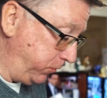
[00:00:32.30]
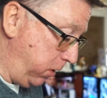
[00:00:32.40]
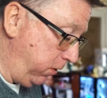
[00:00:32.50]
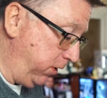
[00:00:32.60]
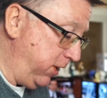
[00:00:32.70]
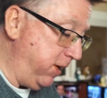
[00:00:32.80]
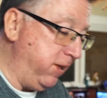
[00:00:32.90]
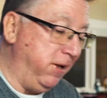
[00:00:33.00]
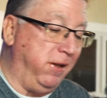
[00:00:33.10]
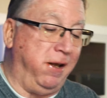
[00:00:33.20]
Hardly
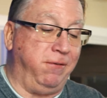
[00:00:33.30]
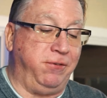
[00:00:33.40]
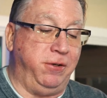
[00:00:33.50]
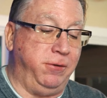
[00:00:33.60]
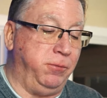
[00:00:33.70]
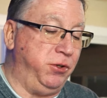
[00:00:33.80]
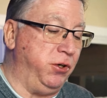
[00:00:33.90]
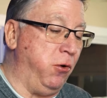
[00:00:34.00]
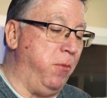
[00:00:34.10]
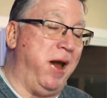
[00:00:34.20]
anything left, but you
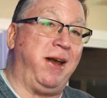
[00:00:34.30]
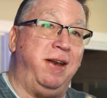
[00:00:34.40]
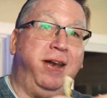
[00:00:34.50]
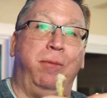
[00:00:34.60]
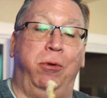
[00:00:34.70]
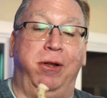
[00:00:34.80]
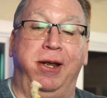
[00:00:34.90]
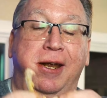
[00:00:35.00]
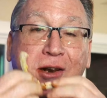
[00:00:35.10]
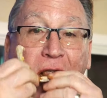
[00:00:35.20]
can go back and nibble
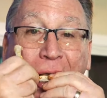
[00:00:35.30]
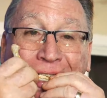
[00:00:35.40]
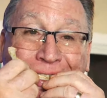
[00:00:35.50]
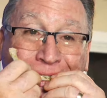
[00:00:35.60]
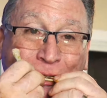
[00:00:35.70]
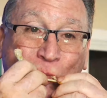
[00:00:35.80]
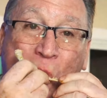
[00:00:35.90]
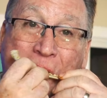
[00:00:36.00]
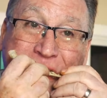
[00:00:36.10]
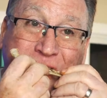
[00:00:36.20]
again
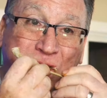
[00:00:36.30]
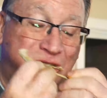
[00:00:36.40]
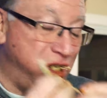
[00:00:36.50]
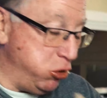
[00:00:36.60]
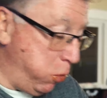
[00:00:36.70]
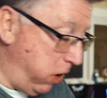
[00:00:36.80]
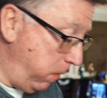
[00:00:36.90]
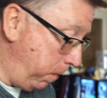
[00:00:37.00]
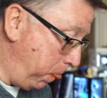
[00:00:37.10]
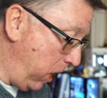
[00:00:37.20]
as you
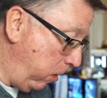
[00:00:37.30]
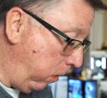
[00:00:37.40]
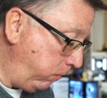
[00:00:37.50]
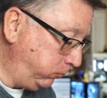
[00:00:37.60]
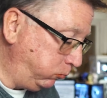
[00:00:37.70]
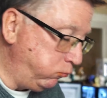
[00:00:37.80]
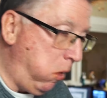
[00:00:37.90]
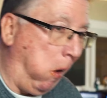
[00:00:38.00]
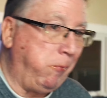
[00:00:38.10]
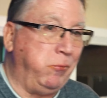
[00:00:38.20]
want.
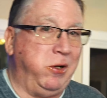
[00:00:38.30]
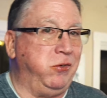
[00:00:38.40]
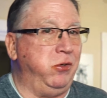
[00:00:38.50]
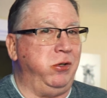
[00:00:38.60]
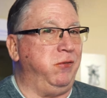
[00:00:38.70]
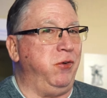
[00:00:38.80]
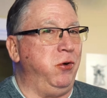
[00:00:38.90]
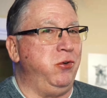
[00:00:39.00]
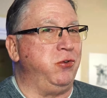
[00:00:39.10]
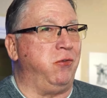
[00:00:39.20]
And if you
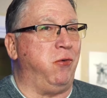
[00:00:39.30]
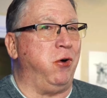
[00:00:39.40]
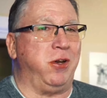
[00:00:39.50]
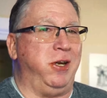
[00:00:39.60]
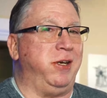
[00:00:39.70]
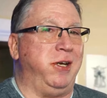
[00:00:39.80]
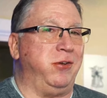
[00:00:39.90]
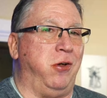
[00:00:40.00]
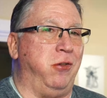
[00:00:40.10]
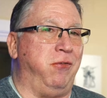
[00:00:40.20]
use a fork, that
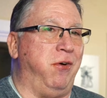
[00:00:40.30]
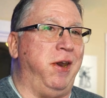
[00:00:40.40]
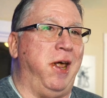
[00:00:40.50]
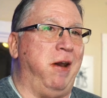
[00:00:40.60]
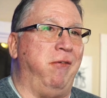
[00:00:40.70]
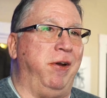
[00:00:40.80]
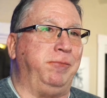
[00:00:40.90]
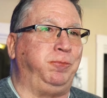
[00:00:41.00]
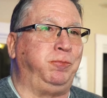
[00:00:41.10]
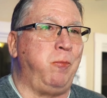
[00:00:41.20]
takes all the fun out of it.
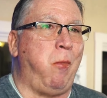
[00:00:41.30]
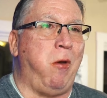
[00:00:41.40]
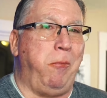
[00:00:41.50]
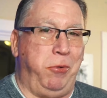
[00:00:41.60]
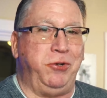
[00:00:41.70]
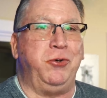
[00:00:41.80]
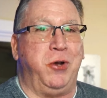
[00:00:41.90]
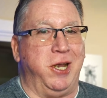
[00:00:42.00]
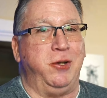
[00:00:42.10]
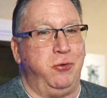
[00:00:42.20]
But you
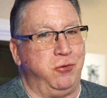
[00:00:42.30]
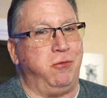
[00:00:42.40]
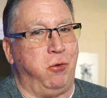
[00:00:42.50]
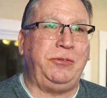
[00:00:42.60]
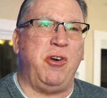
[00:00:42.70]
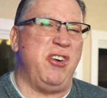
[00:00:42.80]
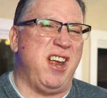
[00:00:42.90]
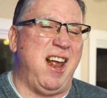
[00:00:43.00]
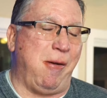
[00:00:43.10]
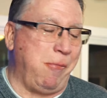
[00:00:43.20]
can use a... No, you
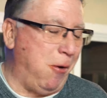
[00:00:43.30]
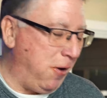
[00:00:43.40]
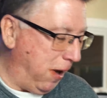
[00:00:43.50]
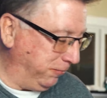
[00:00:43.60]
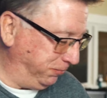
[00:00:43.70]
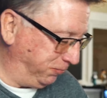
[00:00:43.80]
can't. Okay.